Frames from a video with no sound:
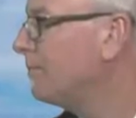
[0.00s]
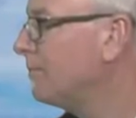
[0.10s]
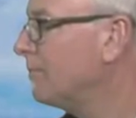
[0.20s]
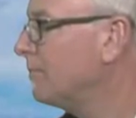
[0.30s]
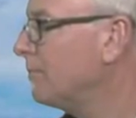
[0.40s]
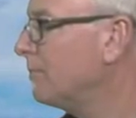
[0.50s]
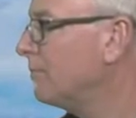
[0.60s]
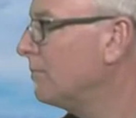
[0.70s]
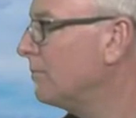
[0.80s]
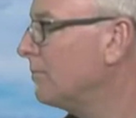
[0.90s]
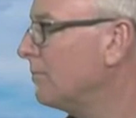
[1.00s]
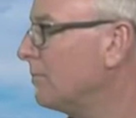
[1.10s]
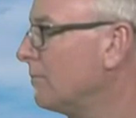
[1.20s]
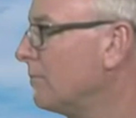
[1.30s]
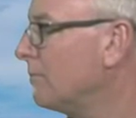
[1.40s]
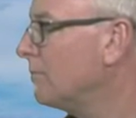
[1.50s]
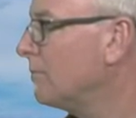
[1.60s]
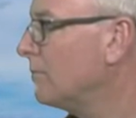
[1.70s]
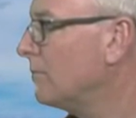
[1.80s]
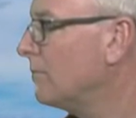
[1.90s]

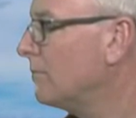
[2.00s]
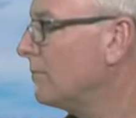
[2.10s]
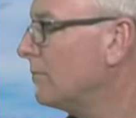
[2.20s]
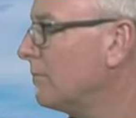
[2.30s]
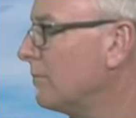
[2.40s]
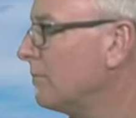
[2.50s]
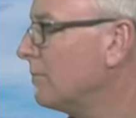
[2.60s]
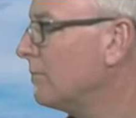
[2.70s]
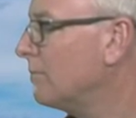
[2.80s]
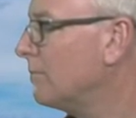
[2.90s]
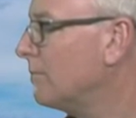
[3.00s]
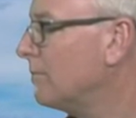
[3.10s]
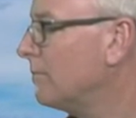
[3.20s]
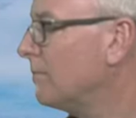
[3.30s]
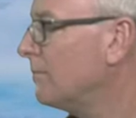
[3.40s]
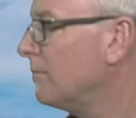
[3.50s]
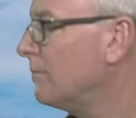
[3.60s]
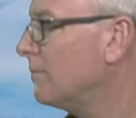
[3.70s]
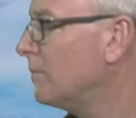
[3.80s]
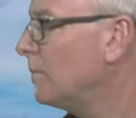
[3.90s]

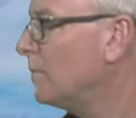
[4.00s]
[no speech]